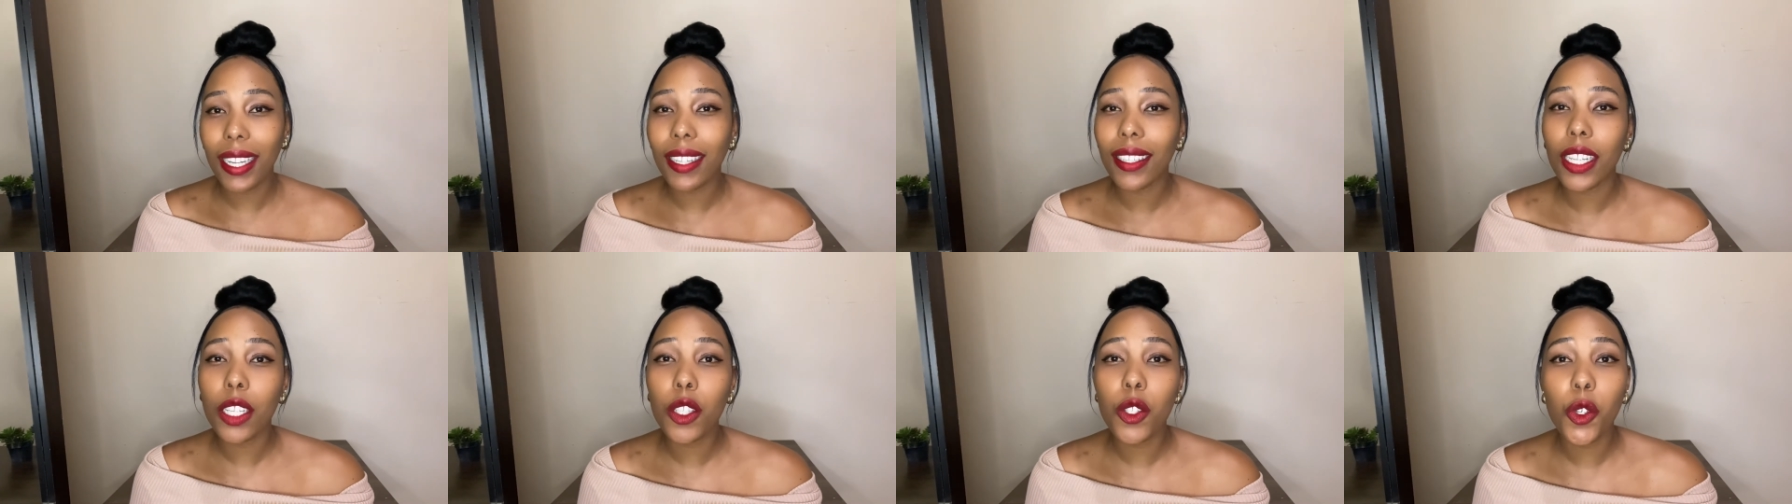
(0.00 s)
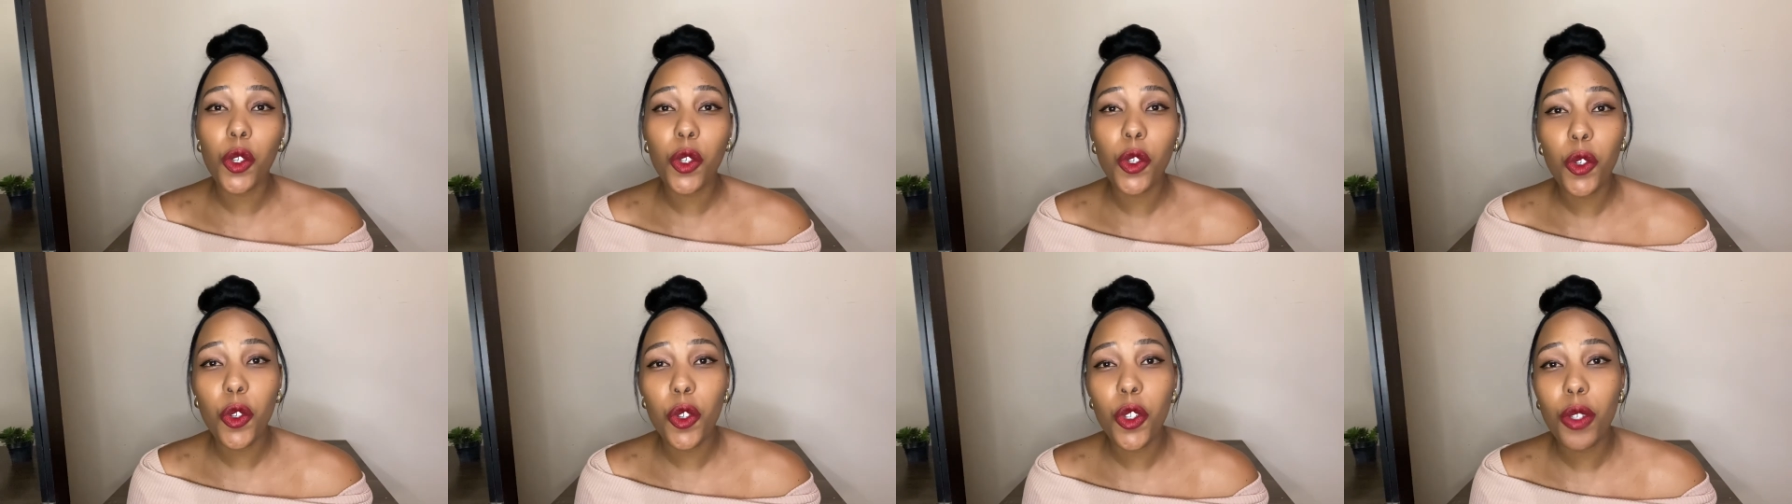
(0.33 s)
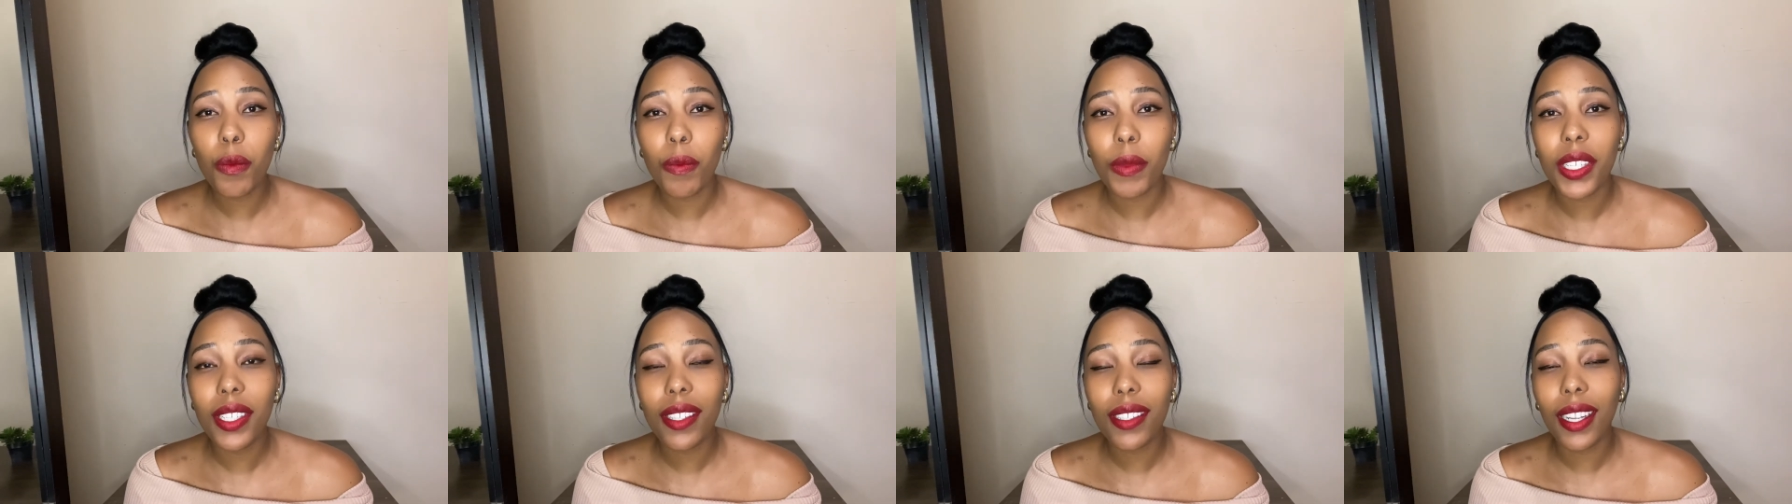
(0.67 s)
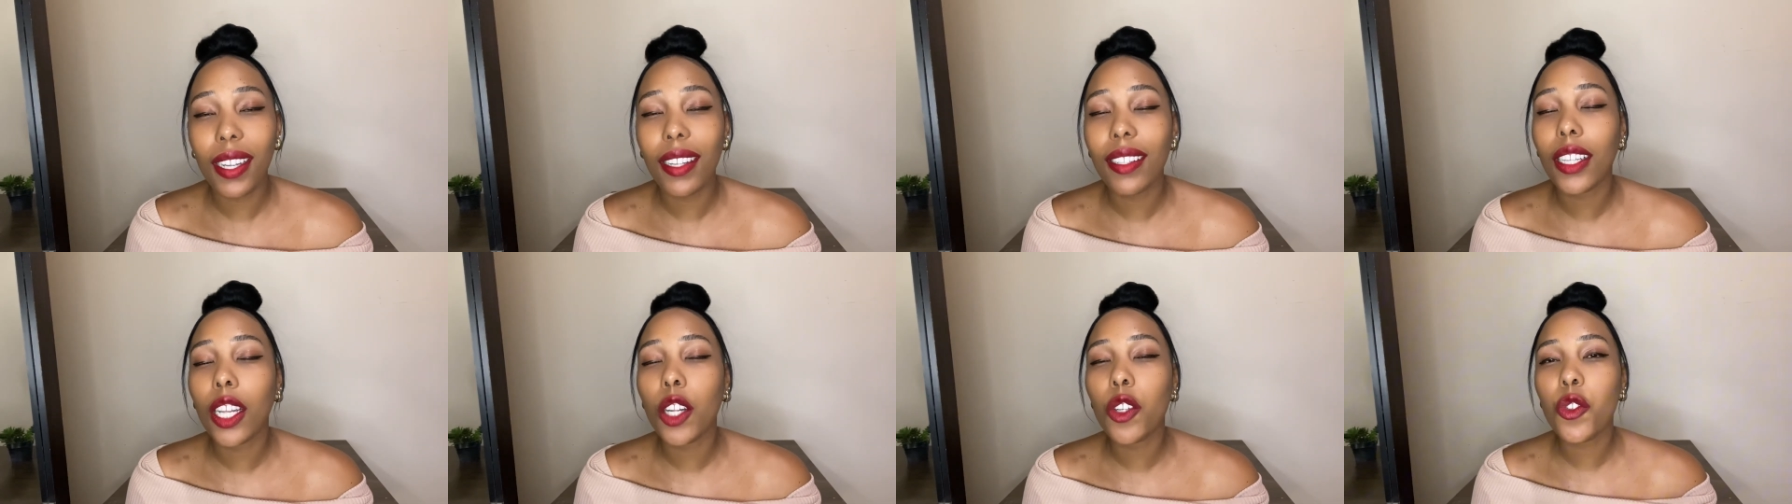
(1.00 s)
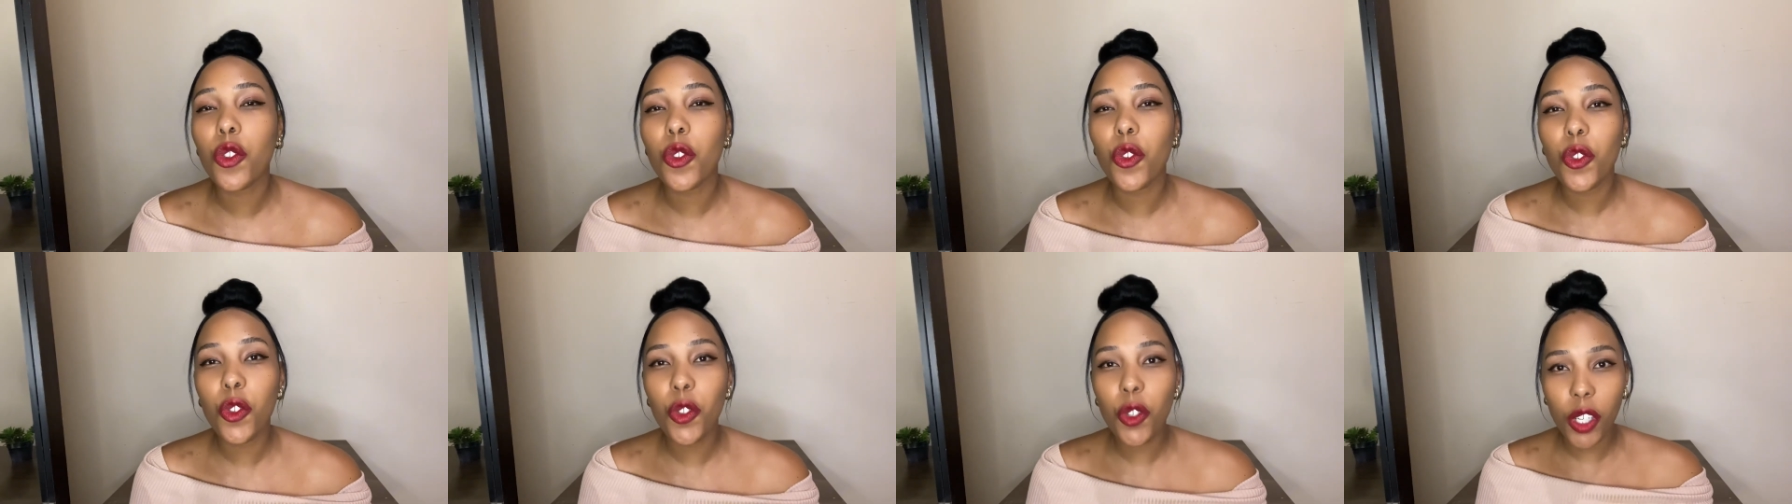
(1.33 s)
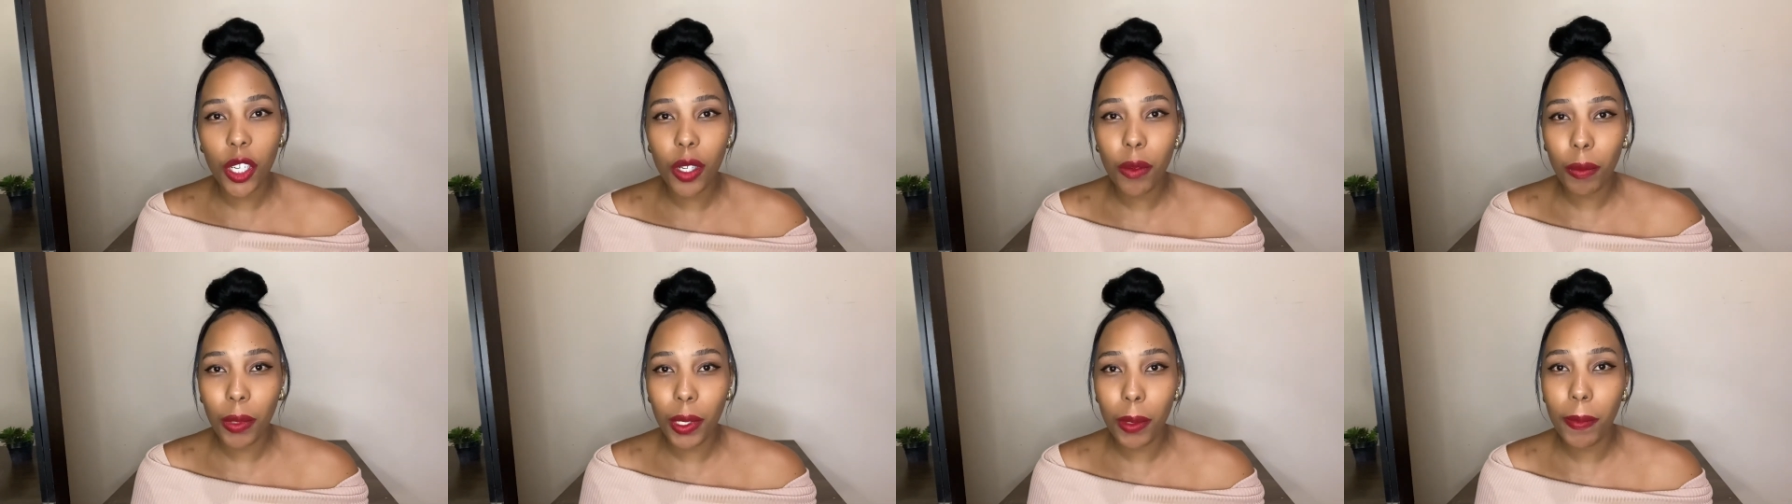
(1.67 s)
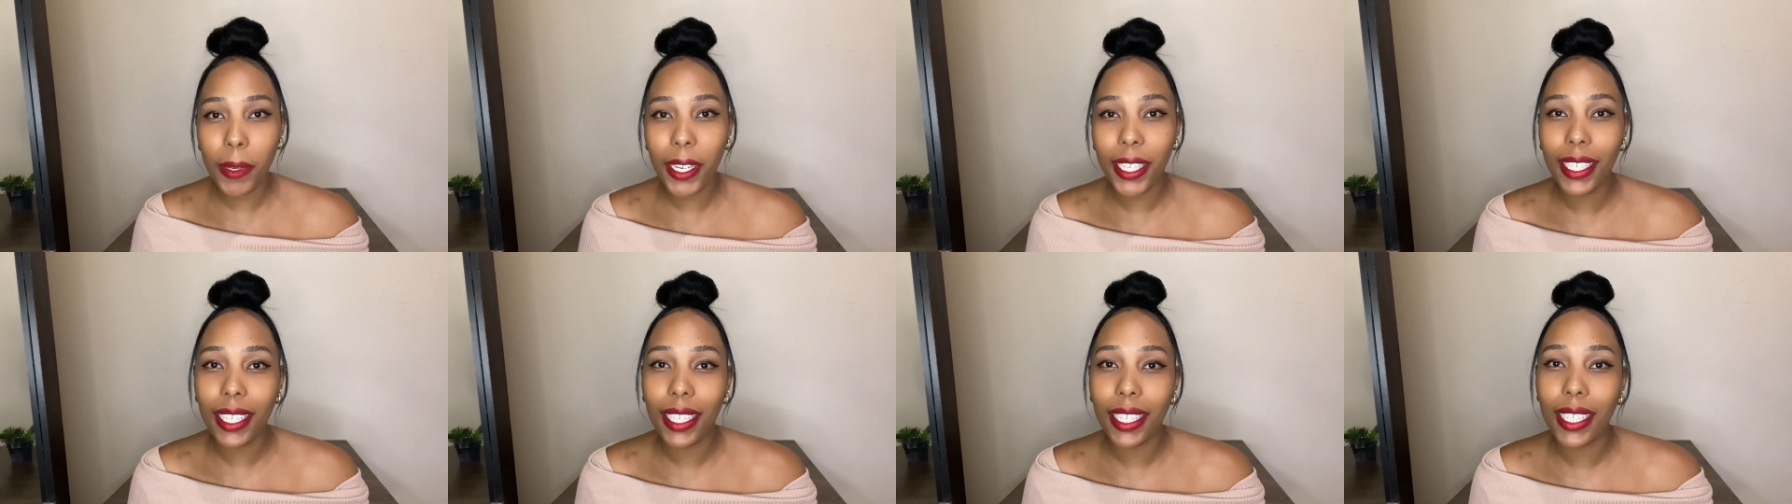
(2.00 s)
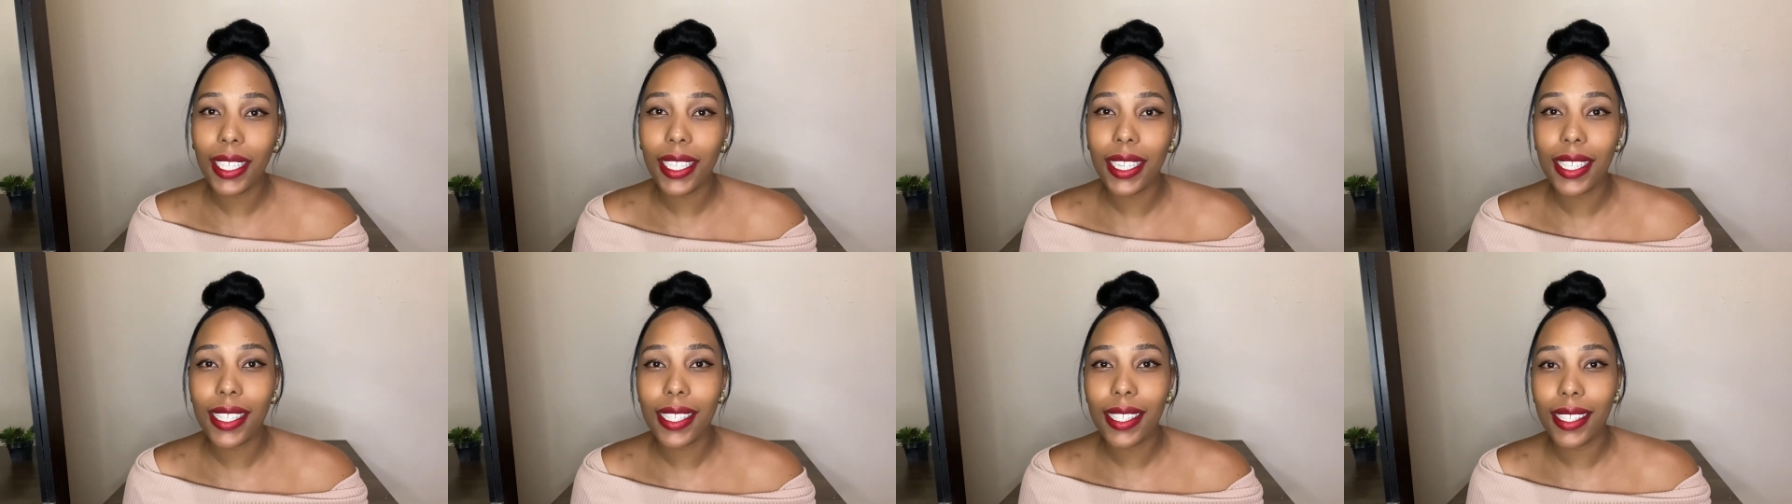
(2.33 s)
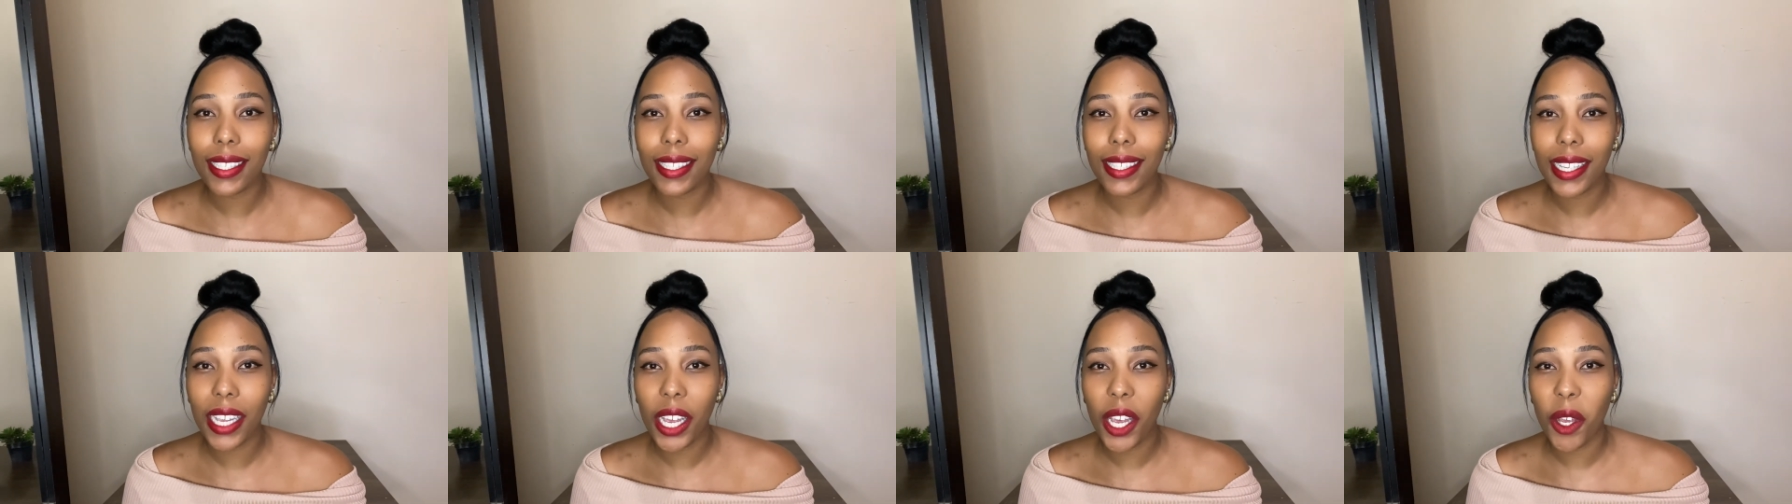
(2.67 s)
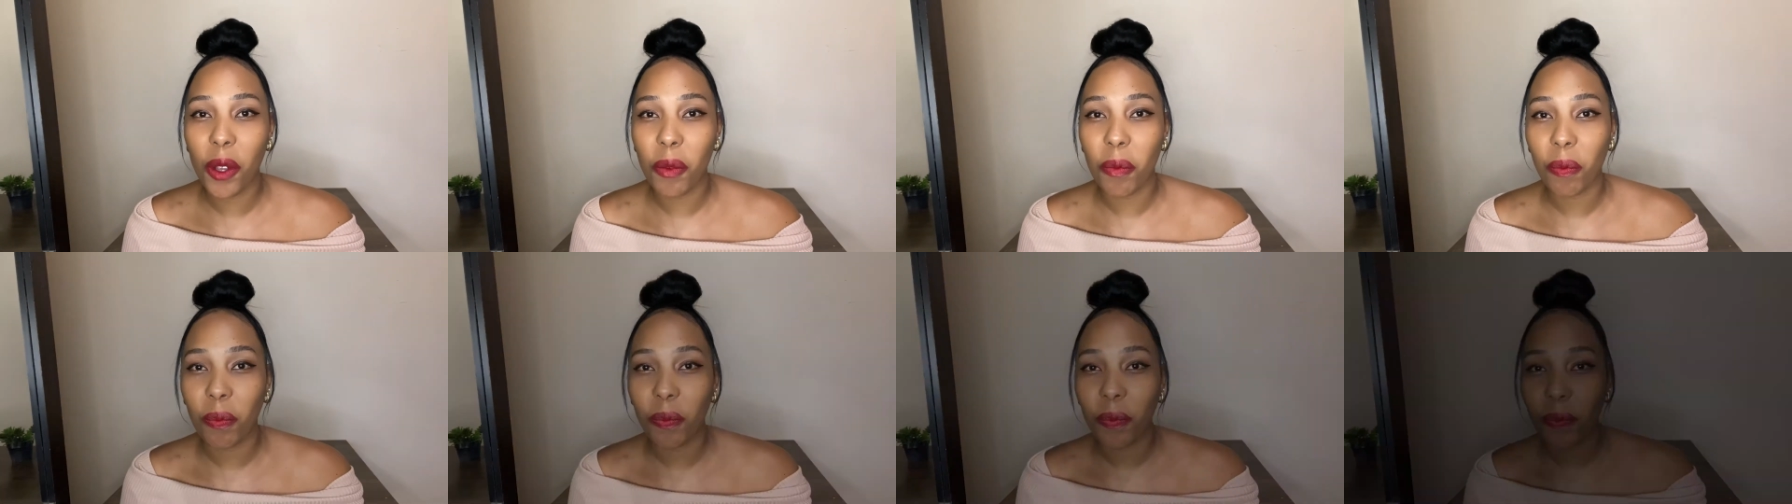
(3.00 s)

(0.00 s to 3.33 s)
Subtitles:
That's a huge mistake that you shouldn't be making in this exam.